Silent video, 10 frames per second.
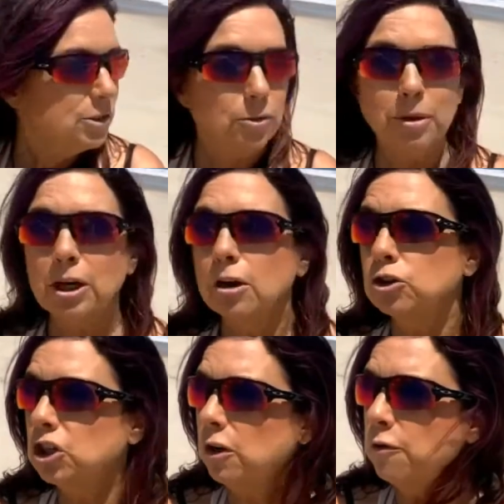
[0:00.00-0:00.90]
So I'm going to go
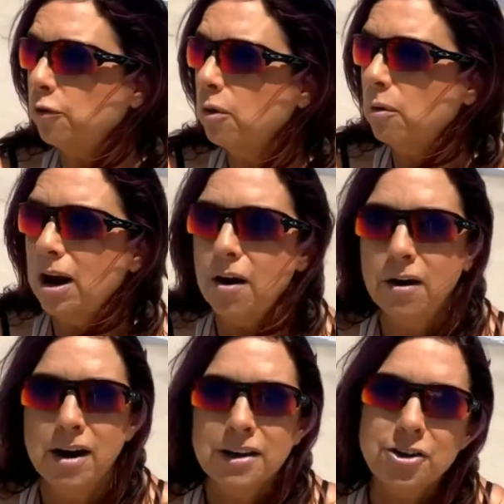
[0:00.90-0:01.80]
chill for a
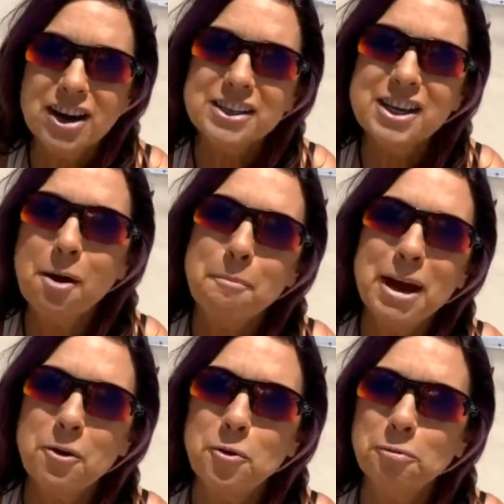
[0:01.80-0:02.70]
while. You guys come
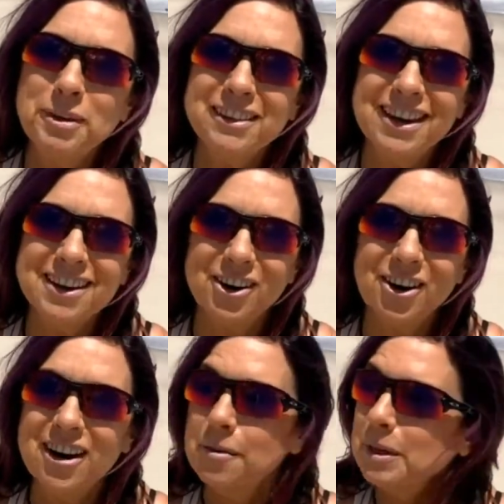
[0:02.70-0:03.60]
back with me
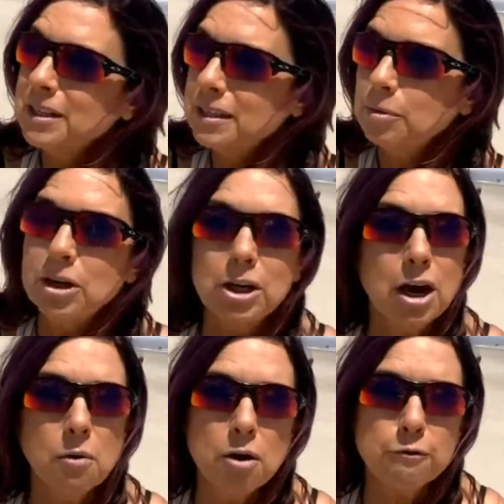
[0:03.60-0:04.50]
later because I'm going to
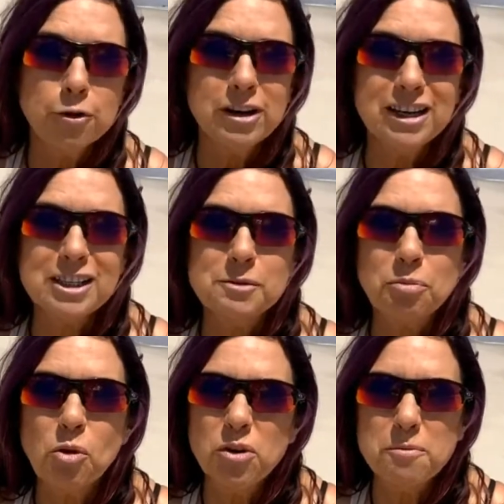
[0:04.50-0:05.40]
go over and
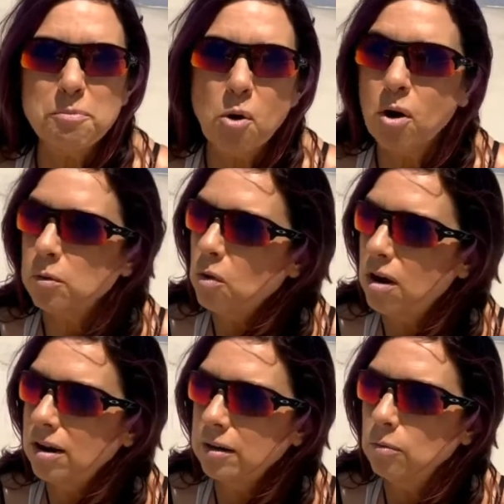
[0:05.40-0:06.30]
explore the
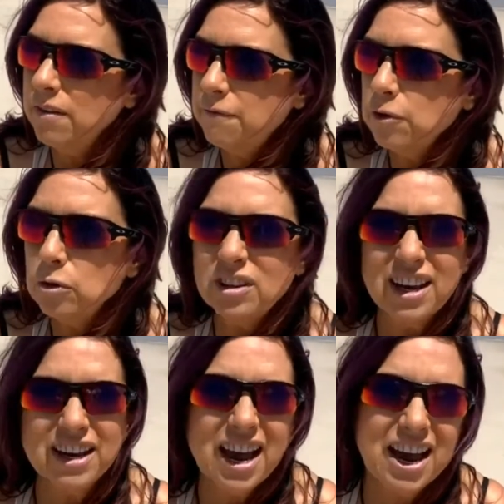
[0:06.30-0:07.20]
boardwalk and what food
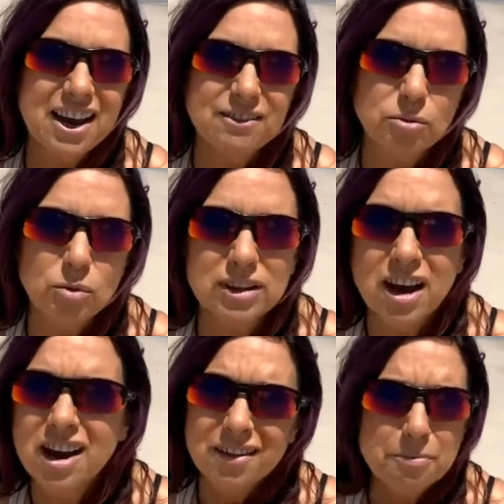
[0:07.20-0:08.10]
they have and what
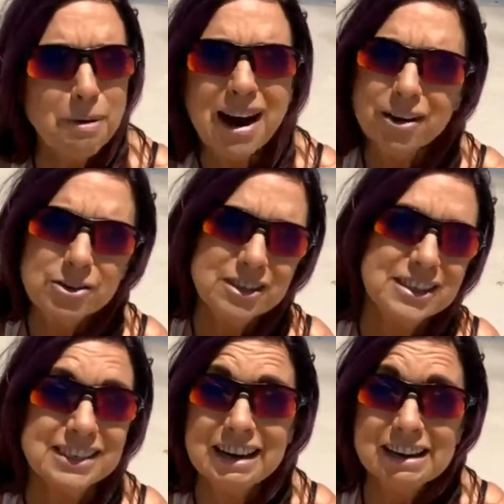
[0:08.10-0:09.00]
miles of
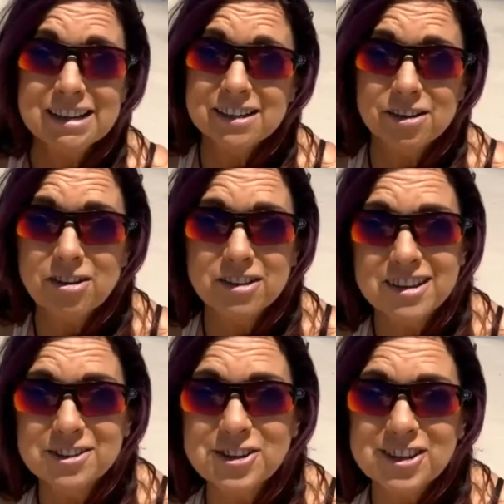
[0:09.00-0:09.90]
sand and all of
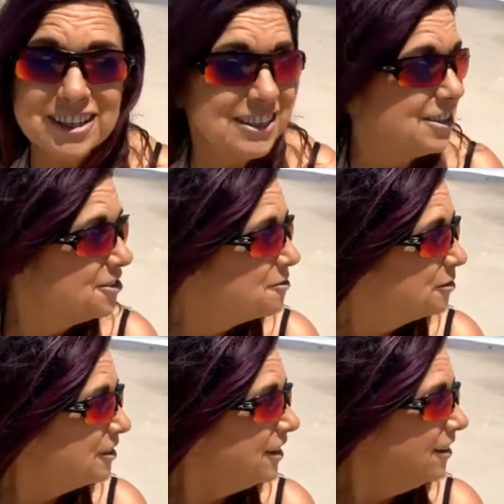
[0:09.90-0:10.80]
those goodies are
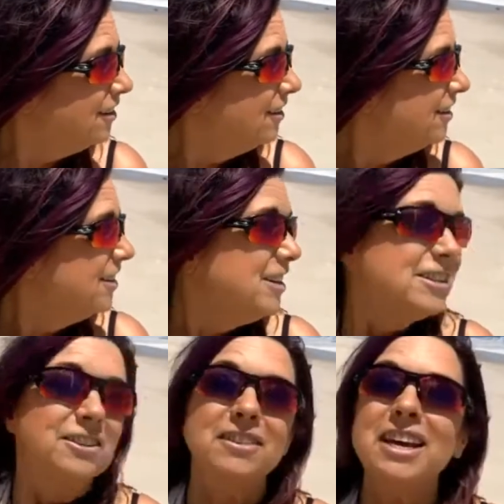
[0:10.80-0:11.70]
over there.
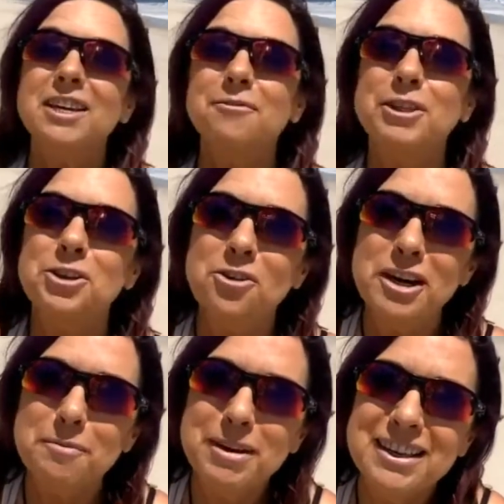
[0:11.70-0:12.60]
So thank you for
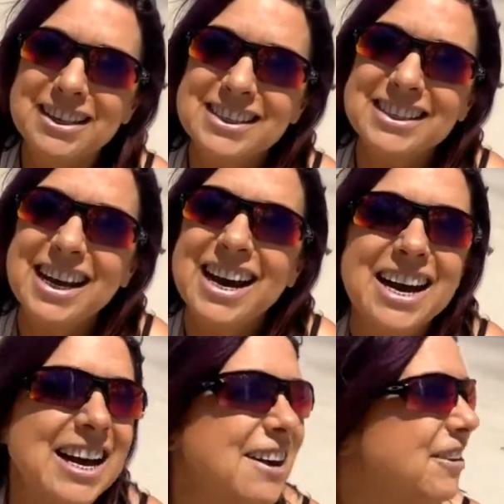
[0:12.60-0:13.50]
joining me this
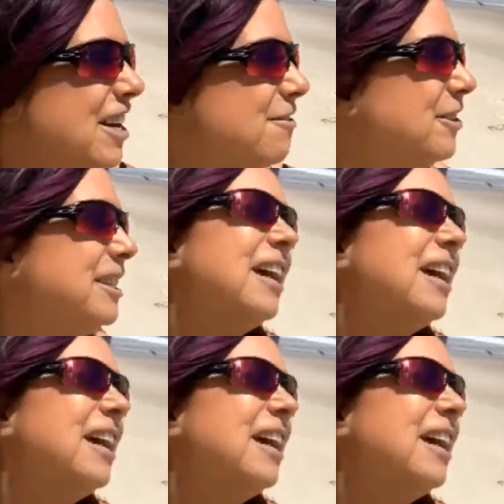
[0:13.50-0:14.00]
time and every